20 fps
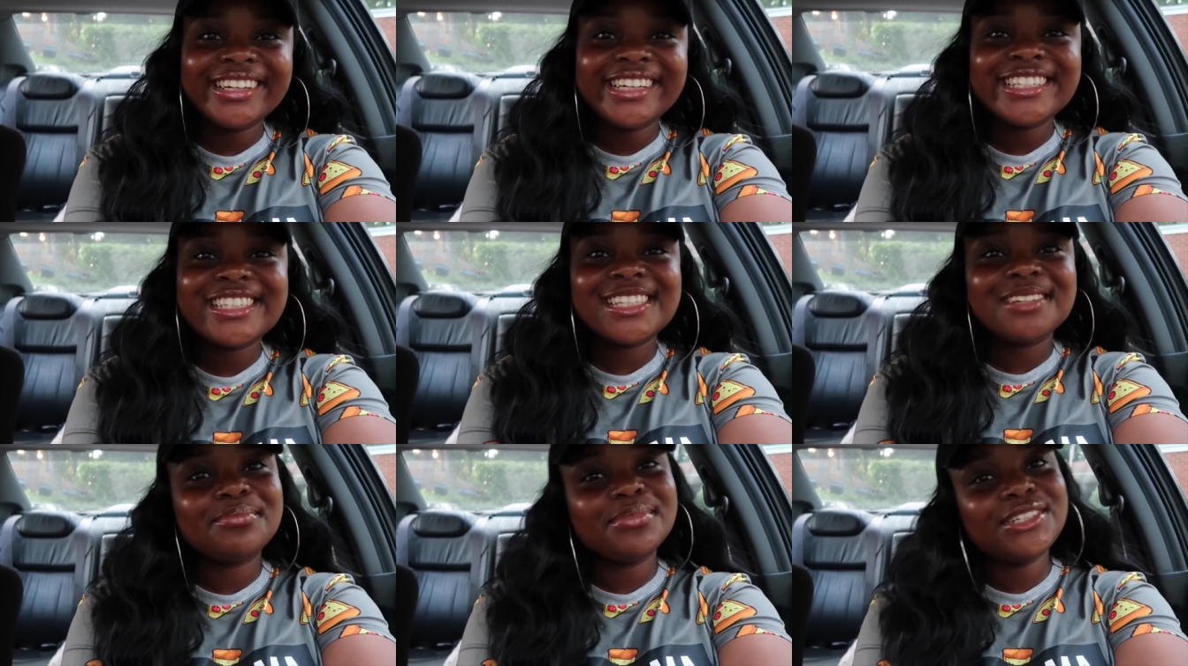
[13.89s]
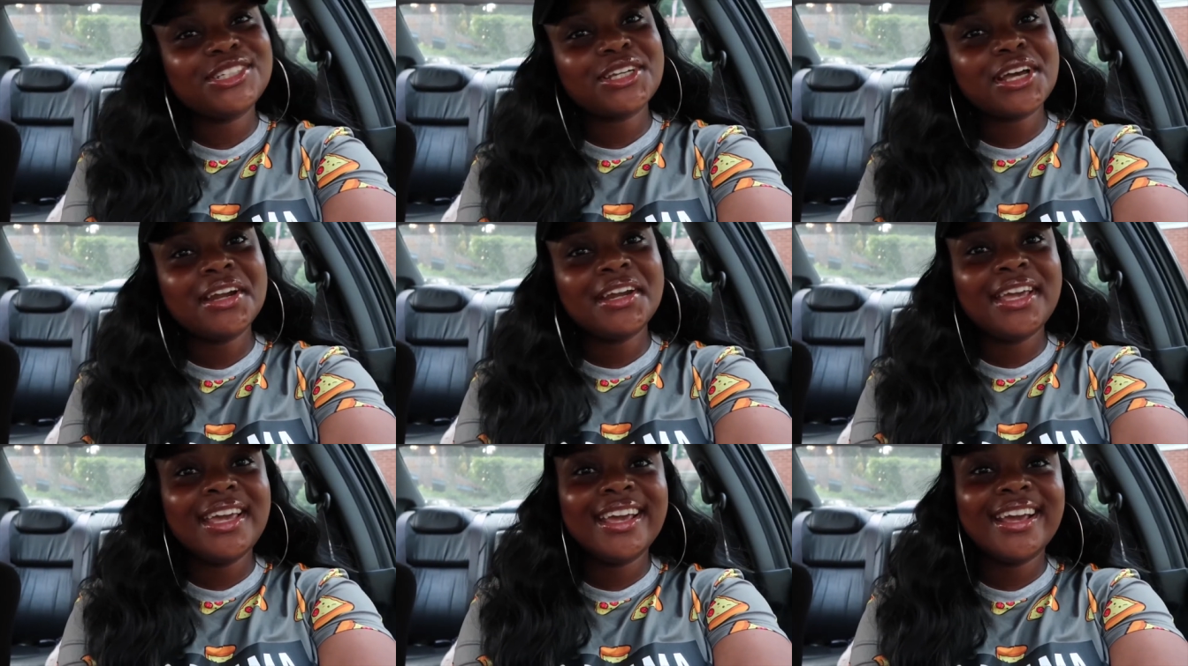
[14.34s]
It's Simply
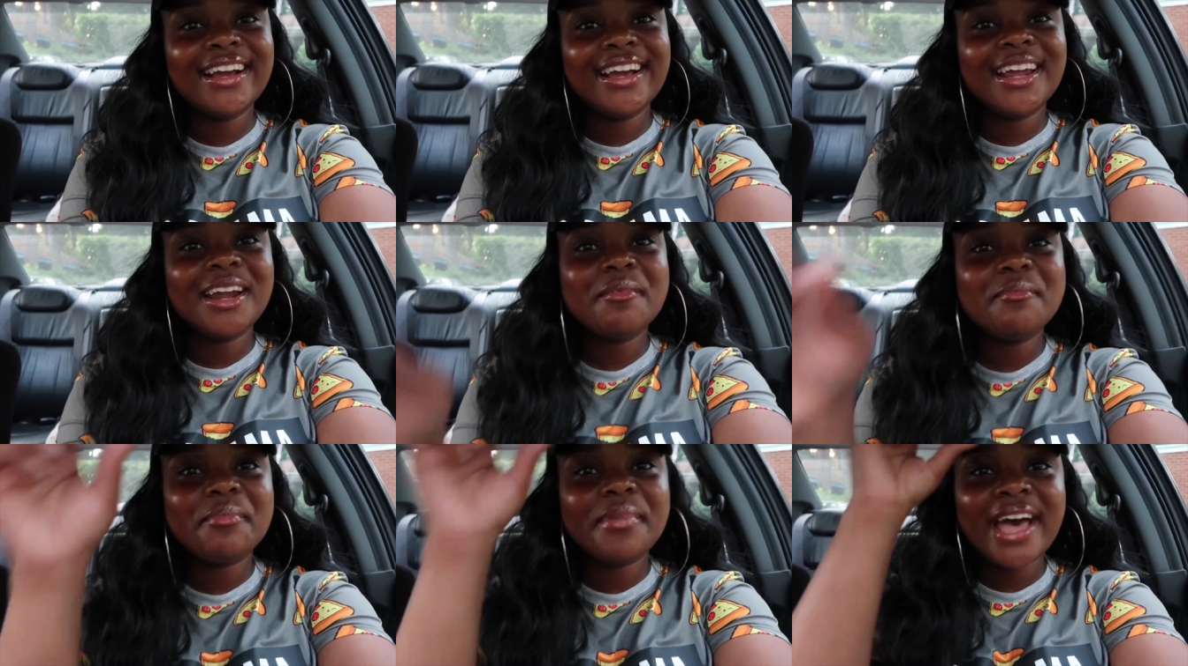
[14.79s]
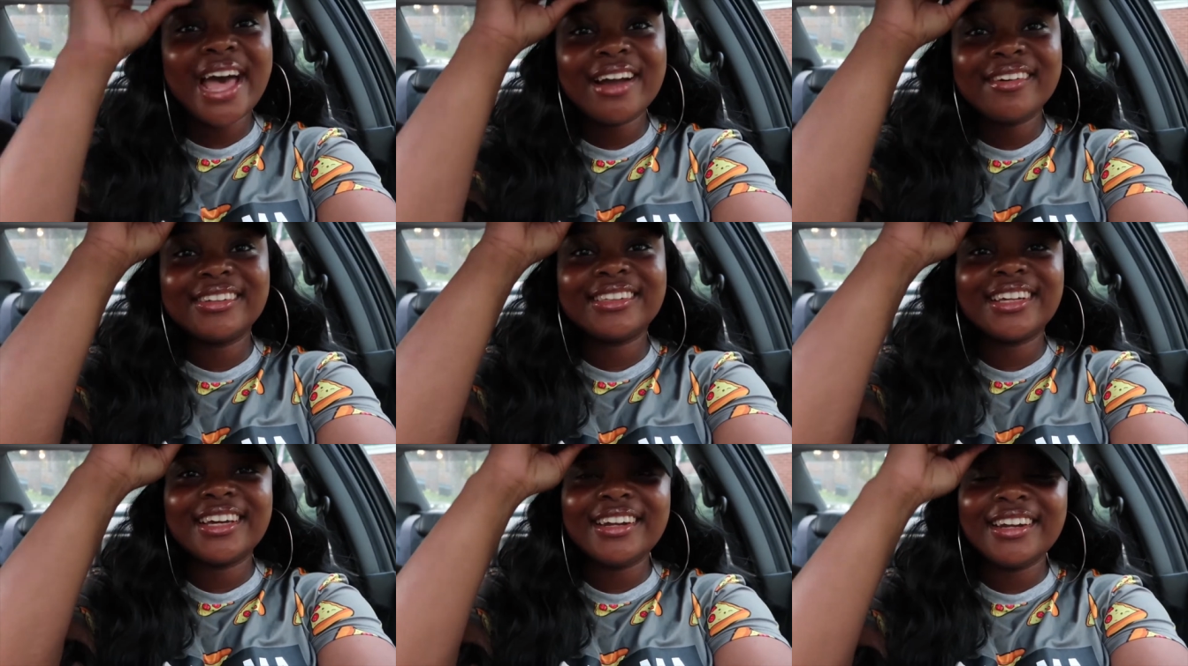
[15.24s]
Shawnee here, and I'm back
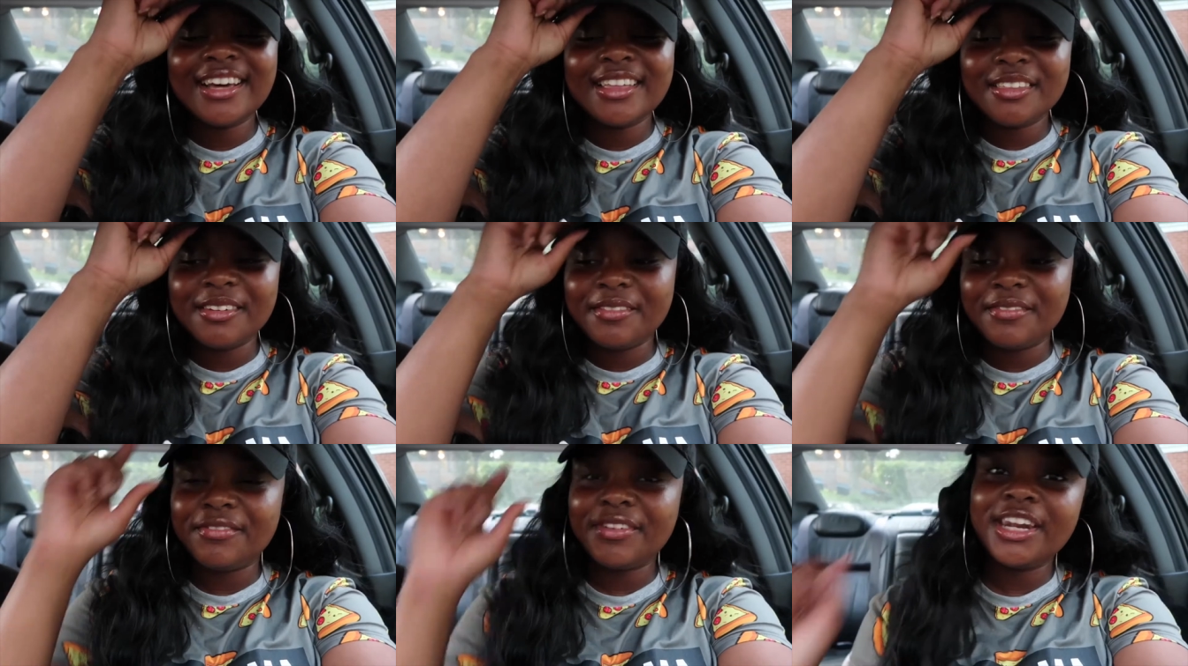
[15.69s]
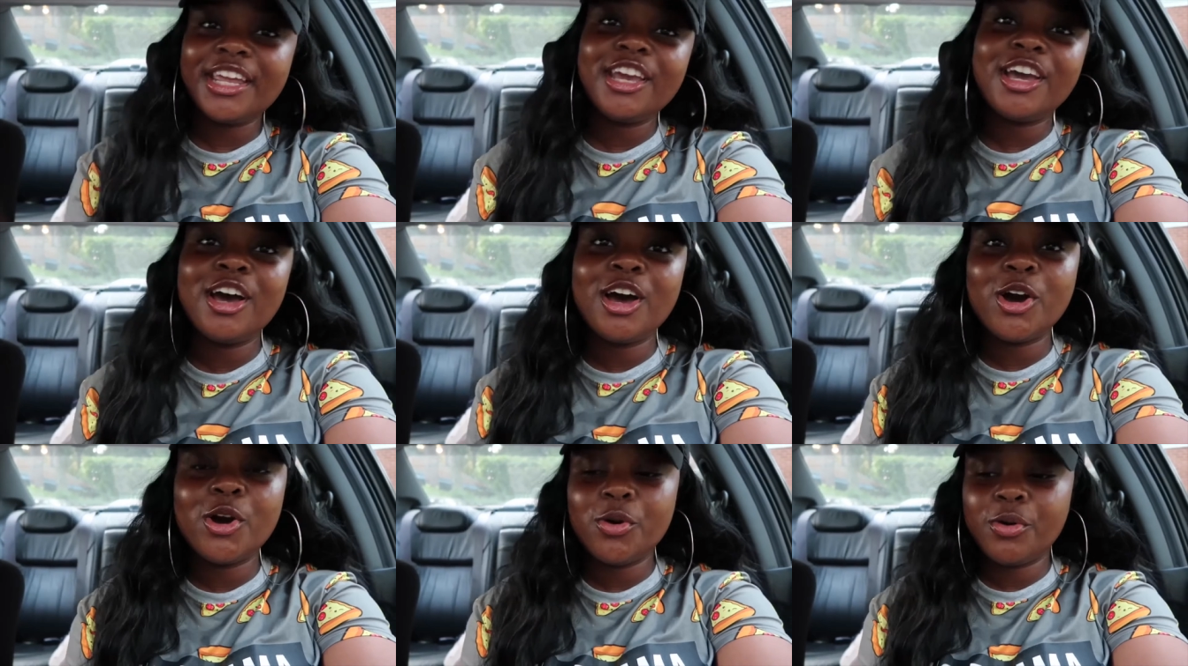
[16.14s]
with another
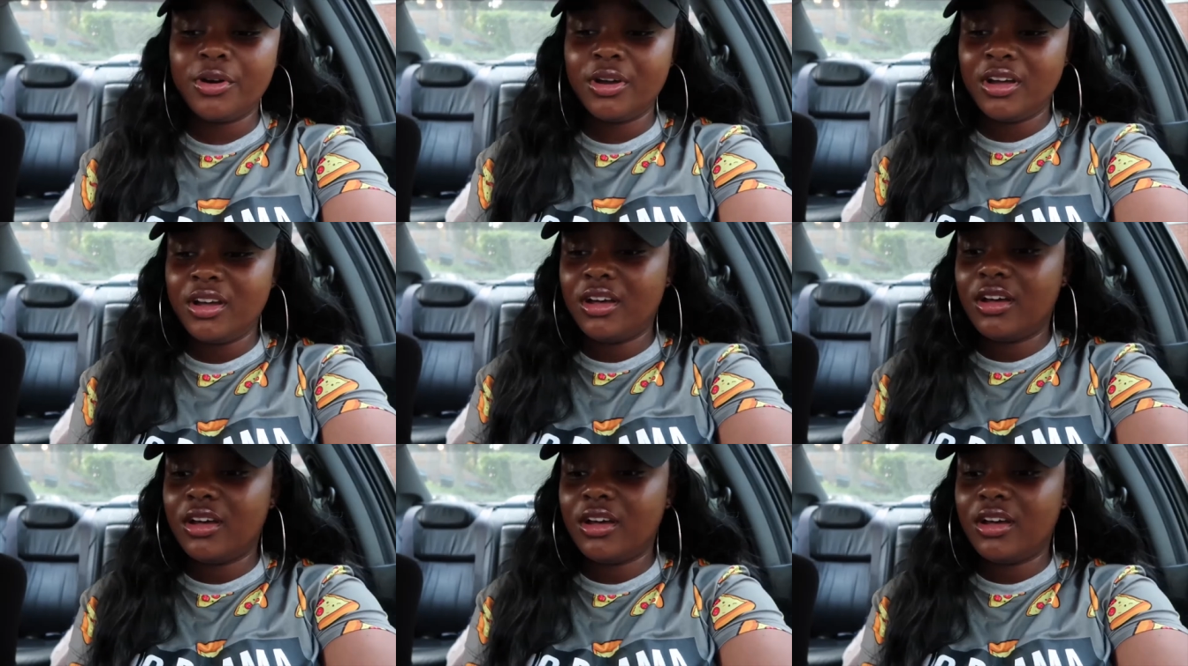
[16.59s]
video